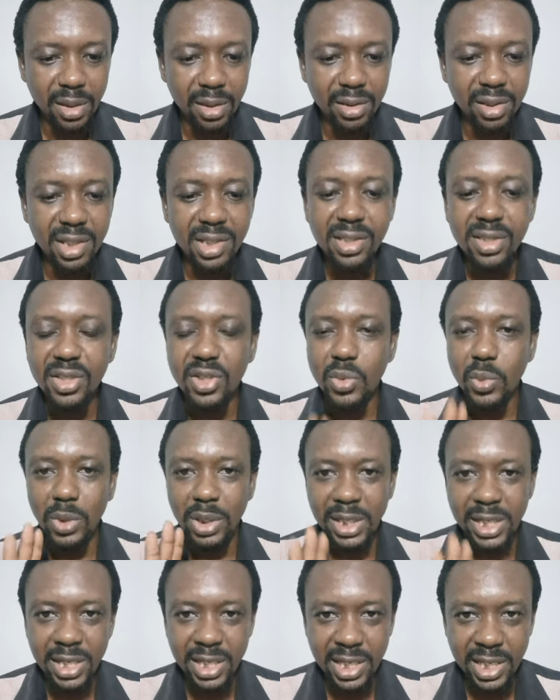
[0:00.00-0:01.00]
This is
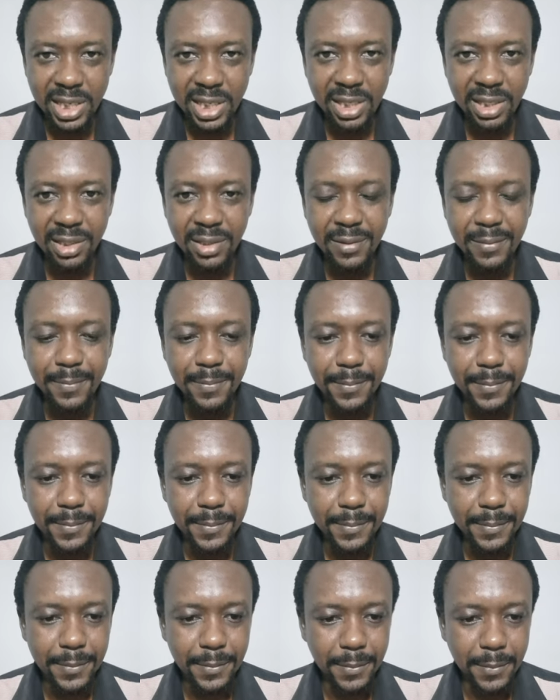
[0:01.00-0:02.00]
what I heard.
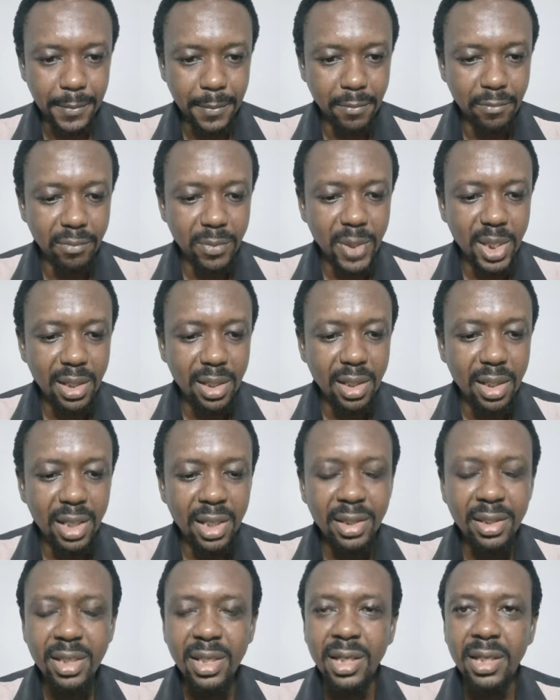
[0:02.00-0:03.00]

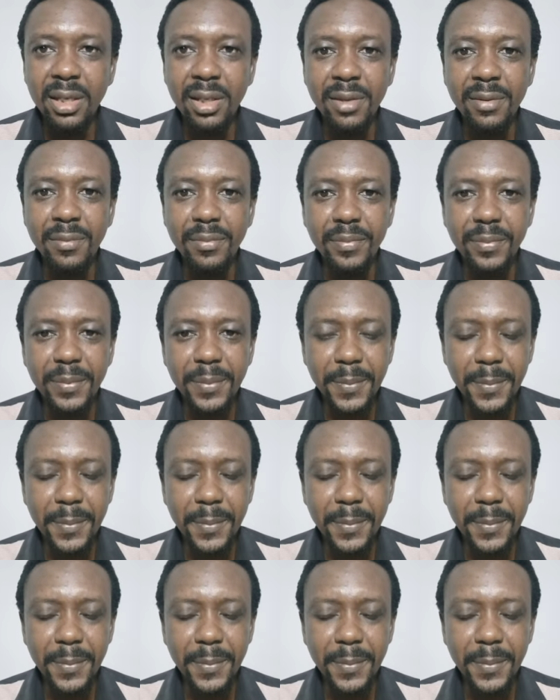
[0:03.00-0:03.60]
And then